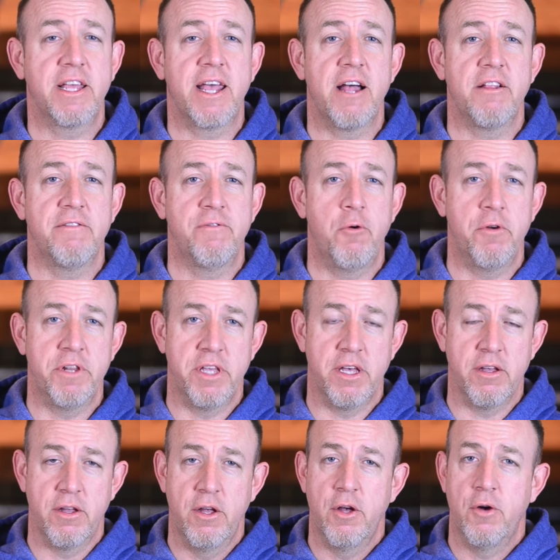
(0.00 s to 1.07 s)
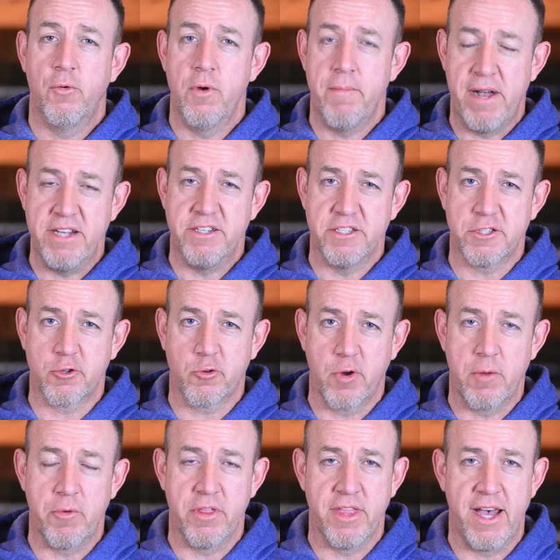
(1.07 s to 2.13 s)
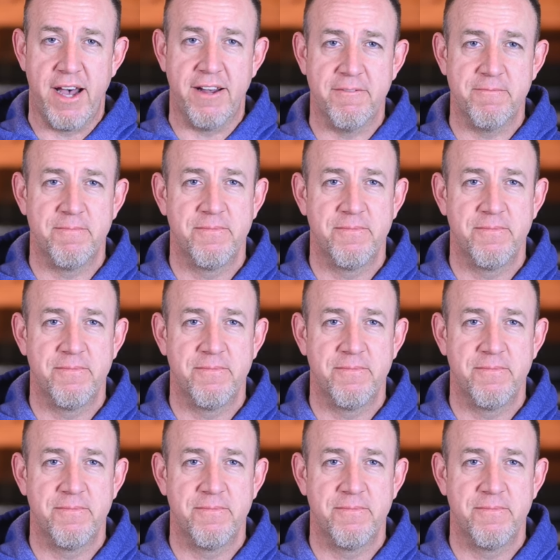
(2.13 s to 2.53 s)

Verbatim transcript: California, we might disagree with that.